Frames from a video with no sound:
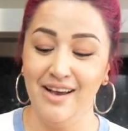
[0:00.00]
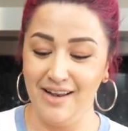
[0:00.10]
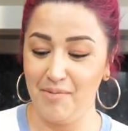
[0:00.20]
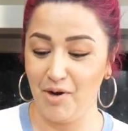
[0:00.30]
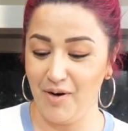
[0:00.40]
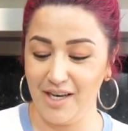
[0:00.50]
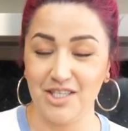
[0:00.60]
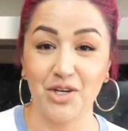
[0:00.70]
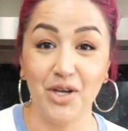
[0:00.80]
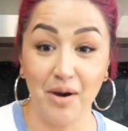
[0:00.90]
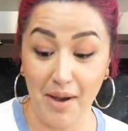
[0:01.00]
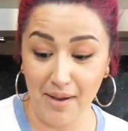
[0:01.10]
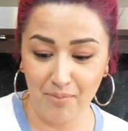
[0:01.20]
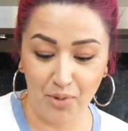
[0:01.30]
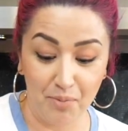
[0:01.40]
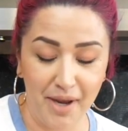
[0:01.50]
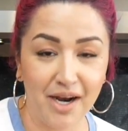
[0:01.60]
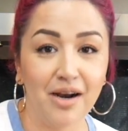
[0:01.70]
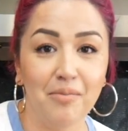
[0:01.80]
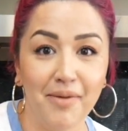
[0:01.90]
let me go ahead and show you how I
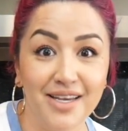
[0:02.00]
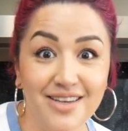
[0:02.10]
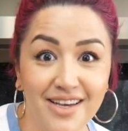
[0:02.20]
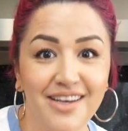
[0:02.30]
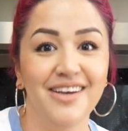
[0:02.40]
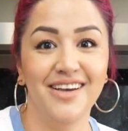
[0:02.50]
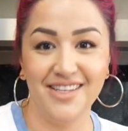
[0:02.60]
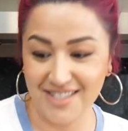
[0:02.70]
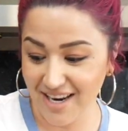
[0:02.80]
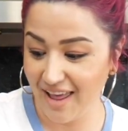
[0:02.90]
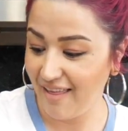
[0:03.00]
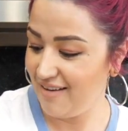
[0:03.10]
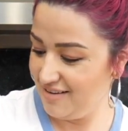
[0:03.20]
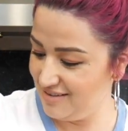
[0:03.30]
prepare my ensalada.